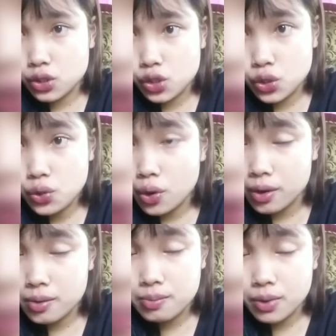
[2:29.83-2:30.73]
two
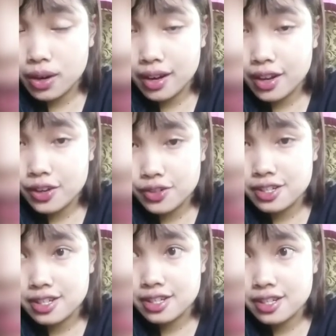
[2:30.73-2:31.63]
or more
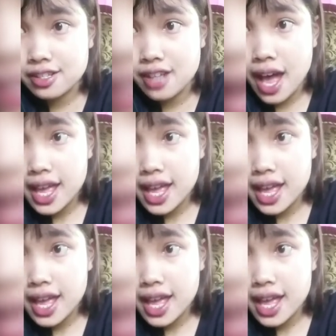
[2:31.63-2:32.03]
languages